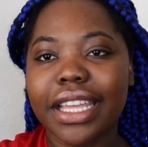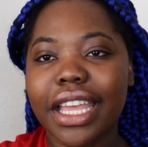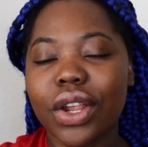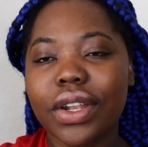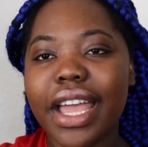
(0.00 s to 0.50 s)

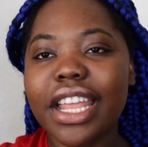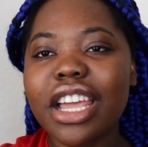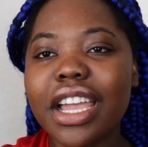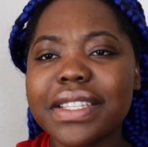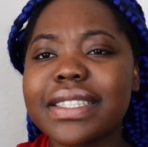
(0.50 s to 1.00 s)
And on that
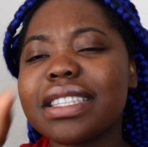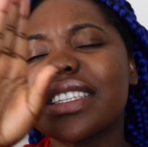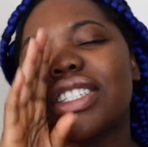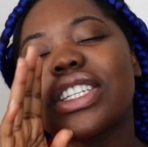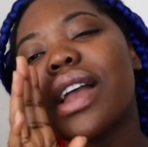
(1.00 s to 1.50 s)
night,
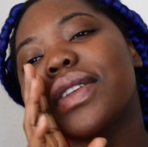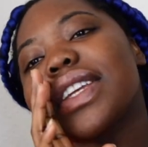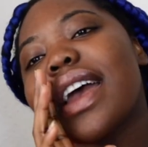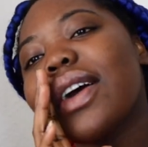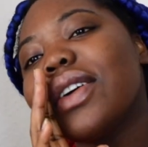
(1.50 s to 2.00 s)
ciao
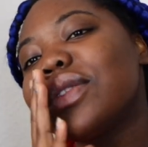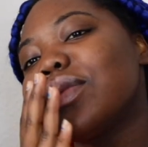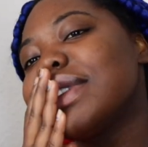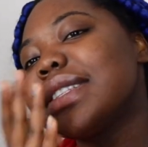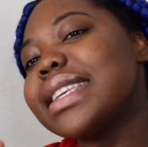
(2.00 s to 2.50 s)
ciao.
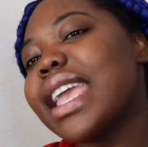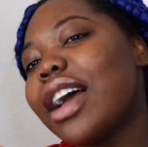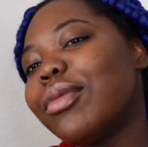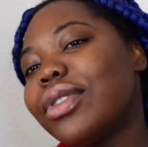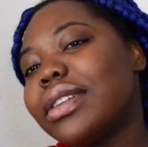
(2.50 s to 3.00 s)
Te
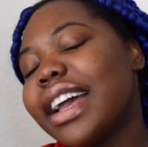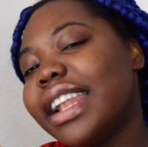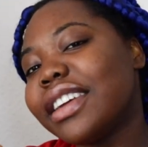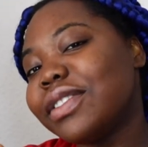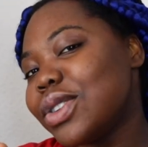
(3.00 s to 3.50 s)
amo. I
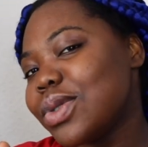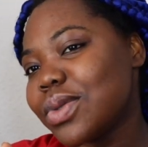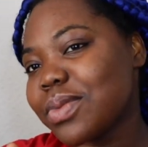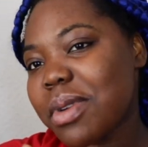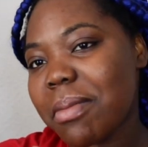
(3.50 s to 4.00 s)
love you.
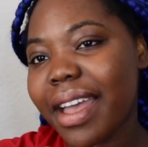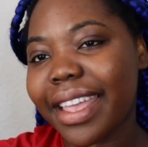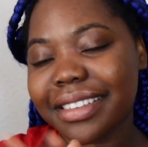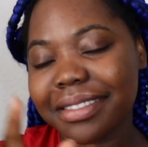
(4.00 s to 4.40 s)
Bye bye.